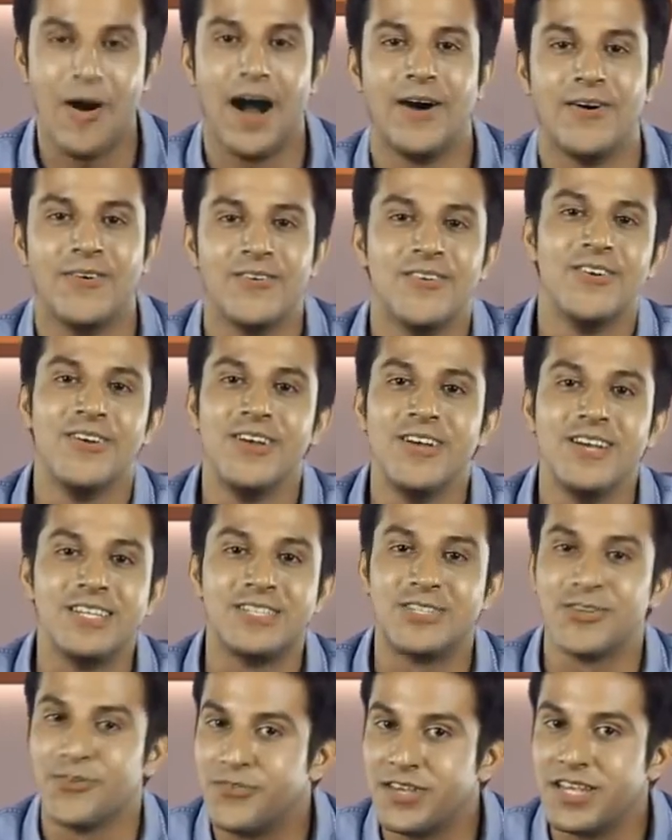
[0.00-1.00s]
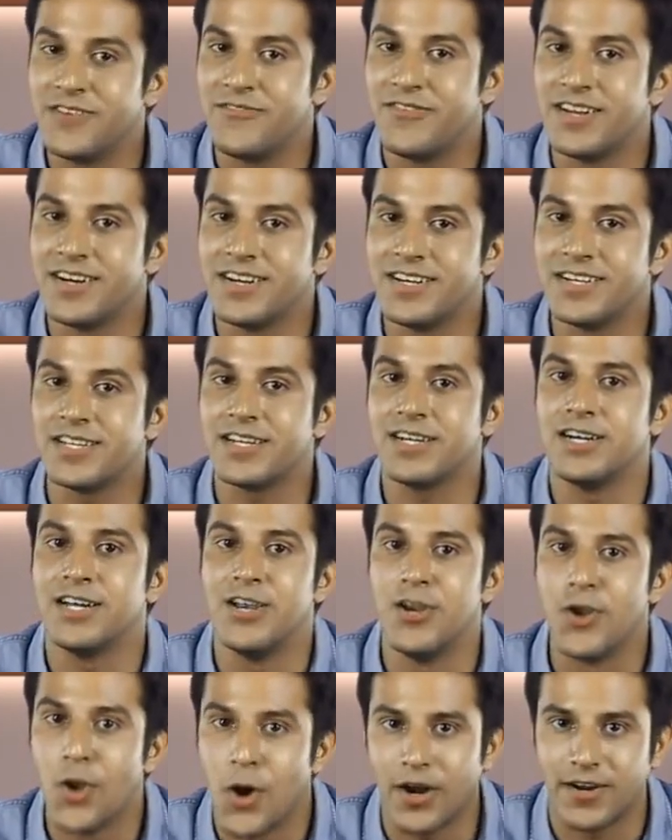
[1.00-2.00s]
Wow! So we've learned a
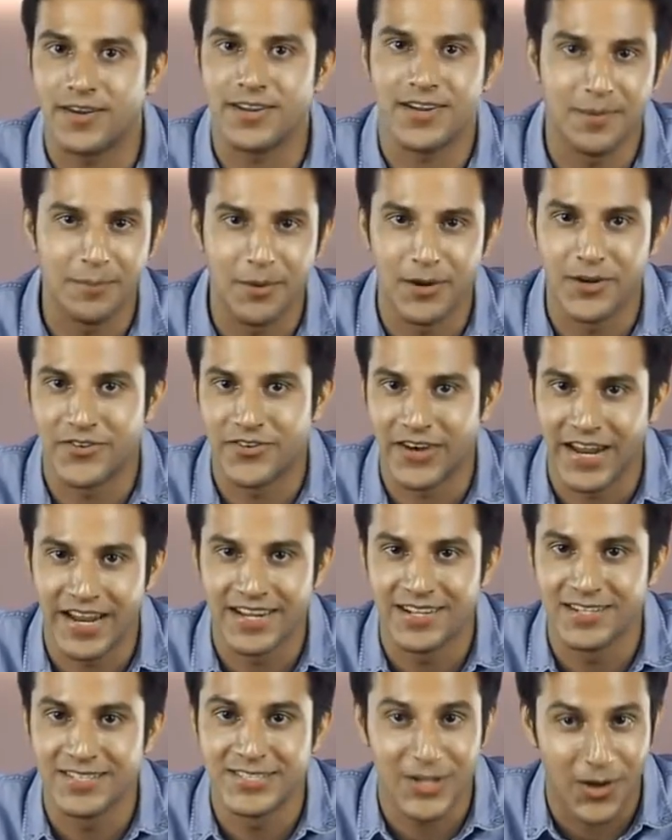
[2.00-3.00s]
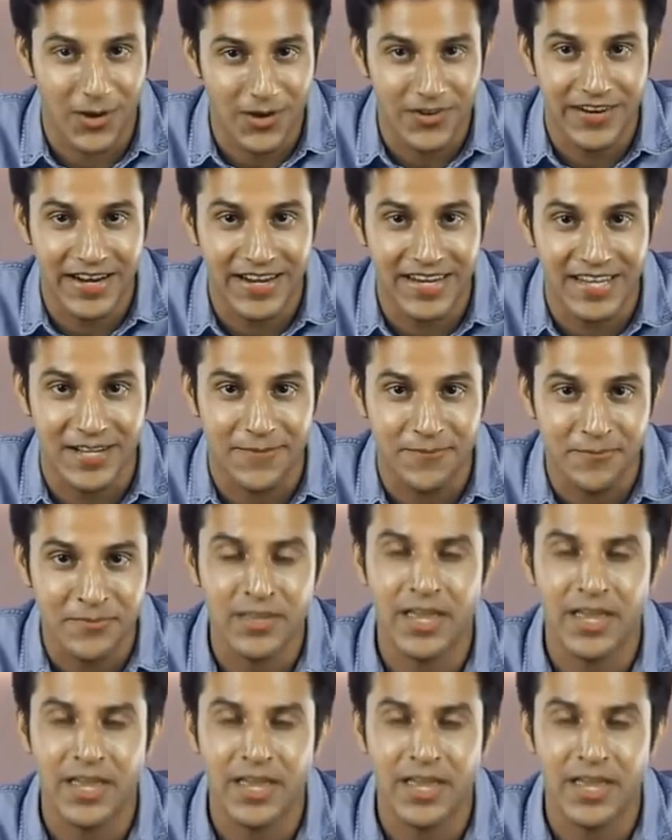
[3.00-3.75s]
lot about triangles already